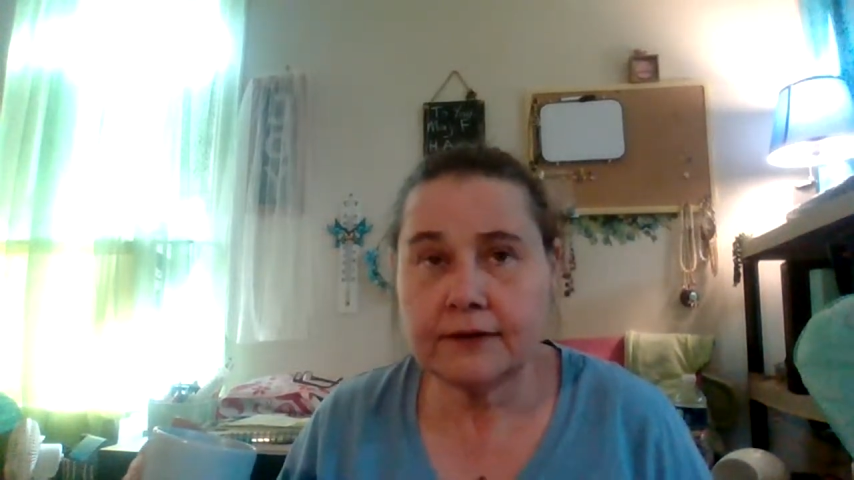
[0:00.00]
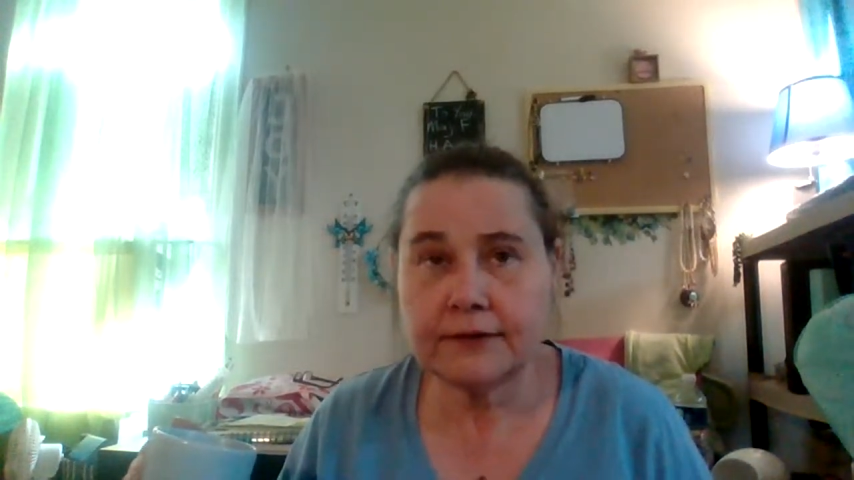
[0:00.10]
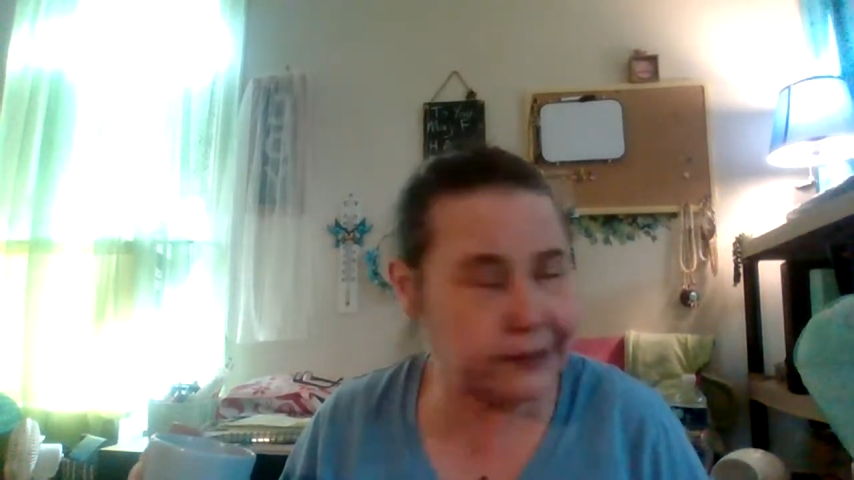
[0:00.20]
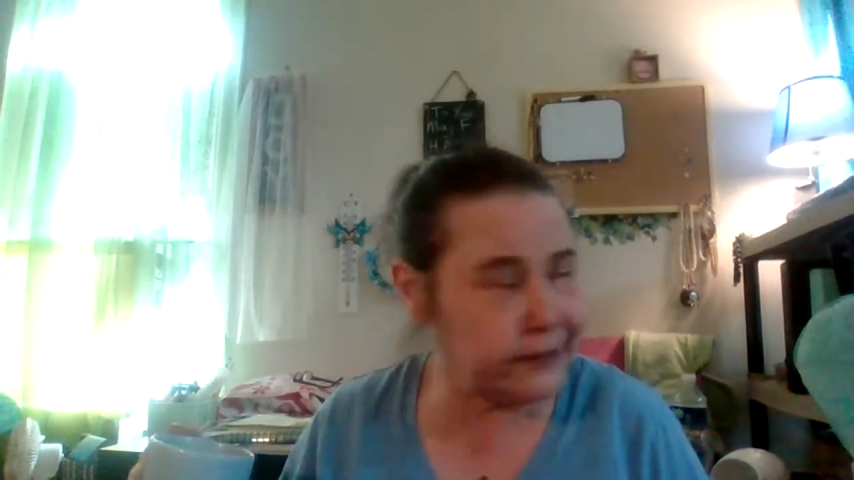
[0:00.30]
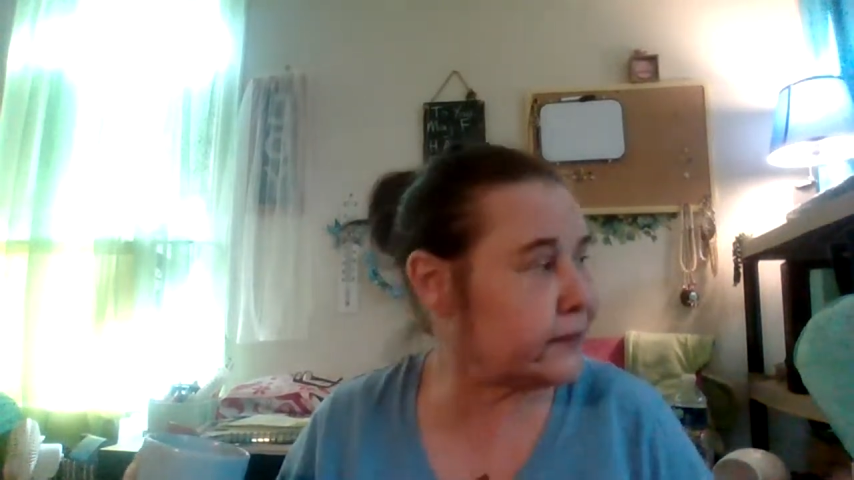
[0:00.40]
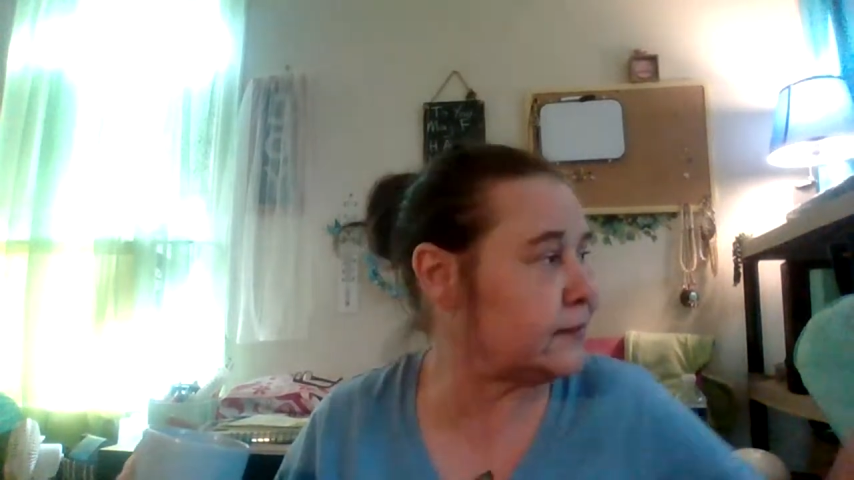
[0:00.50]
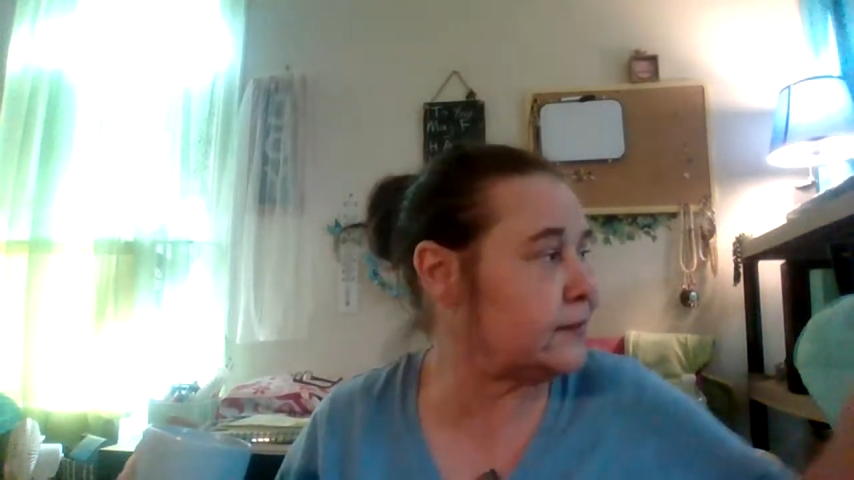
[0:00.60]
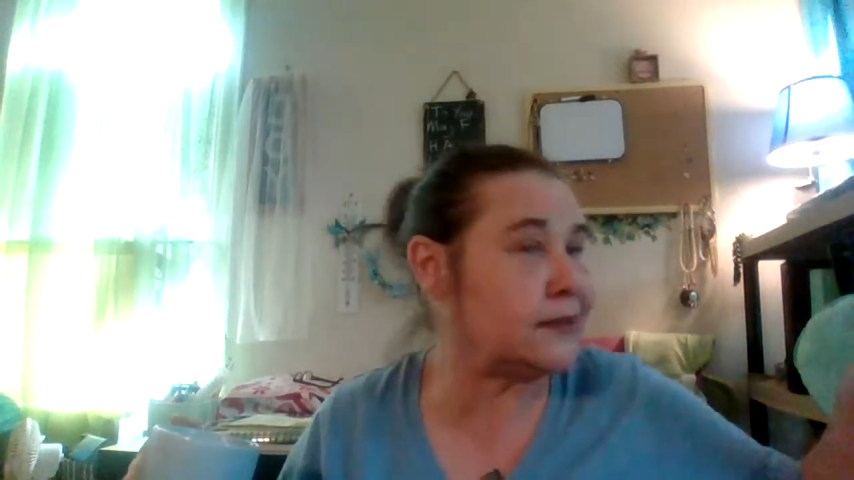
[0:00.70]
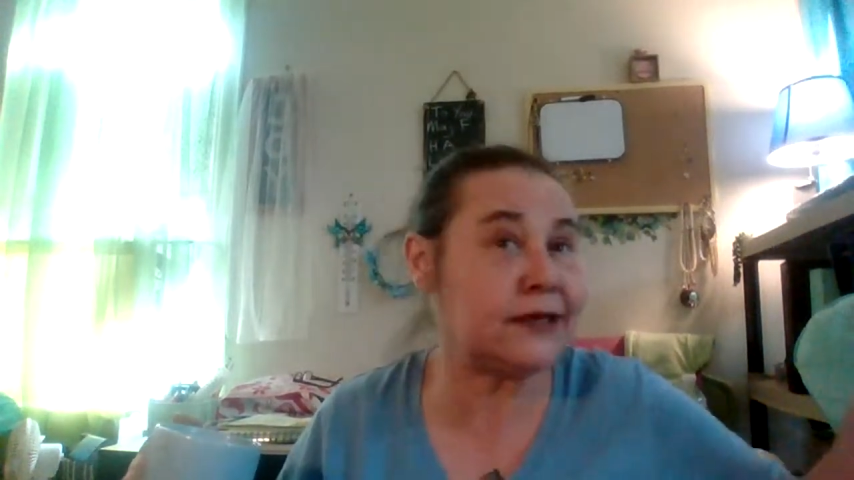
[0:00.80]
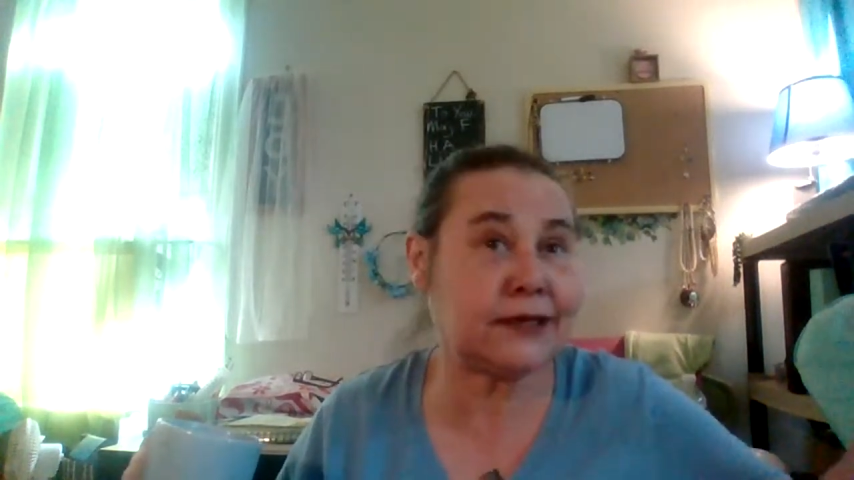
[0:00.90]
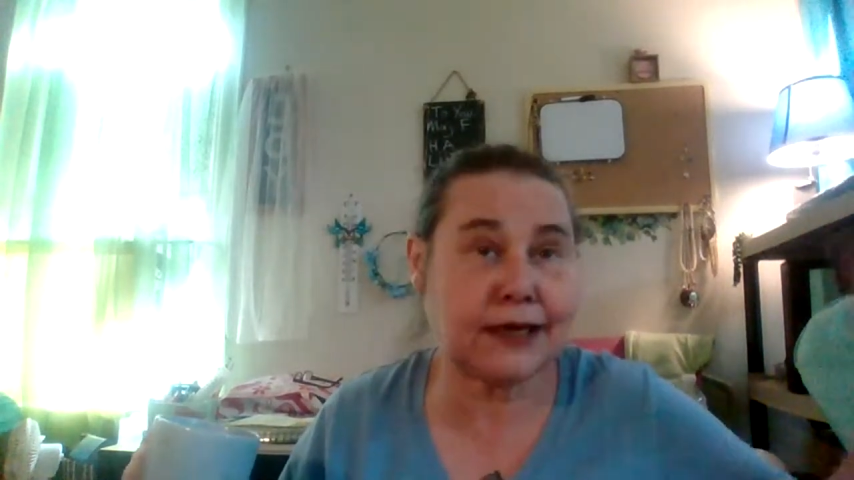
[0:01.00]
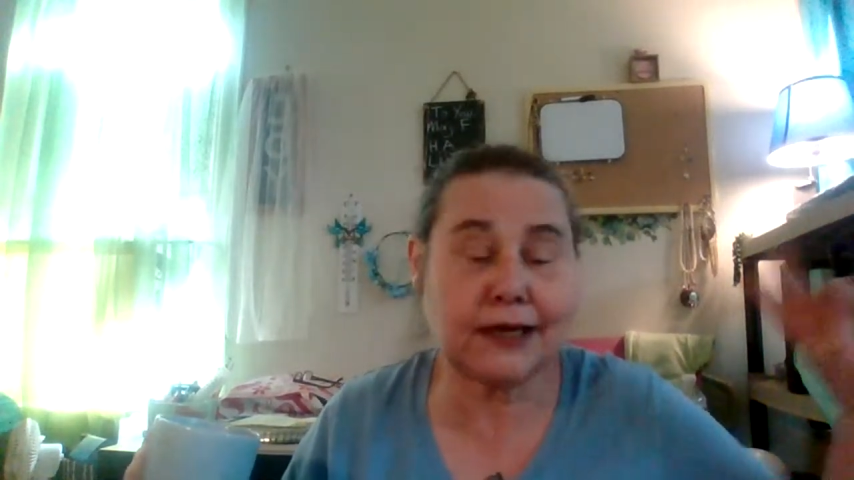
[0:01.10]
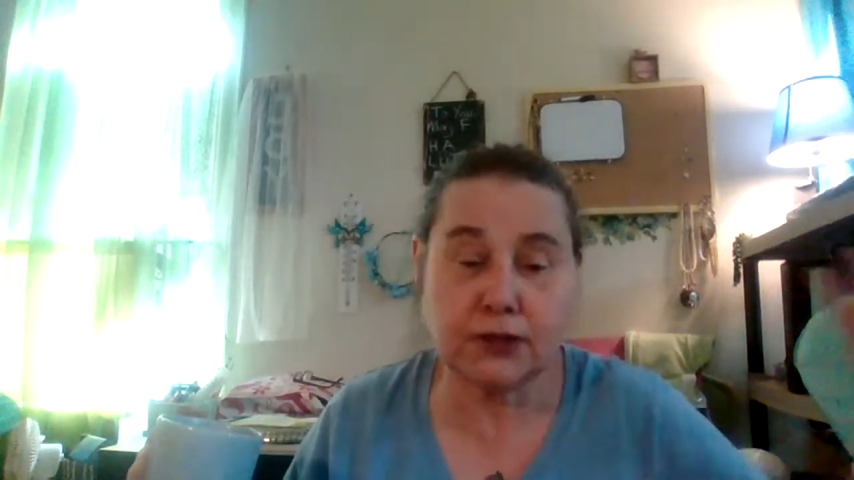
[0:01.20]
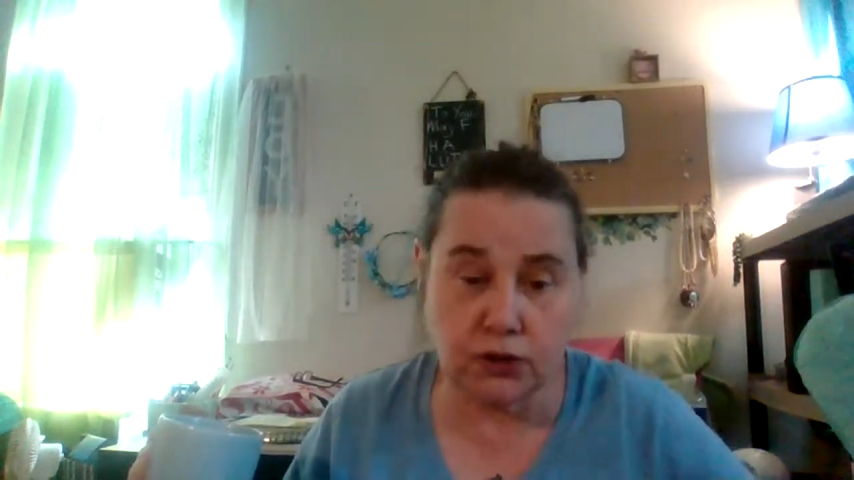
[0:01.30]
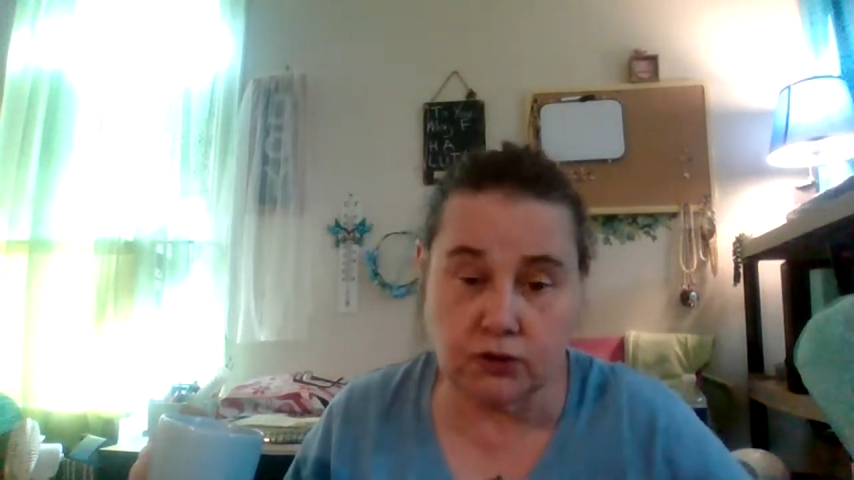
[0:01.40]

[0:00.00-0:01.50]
legally, and not in the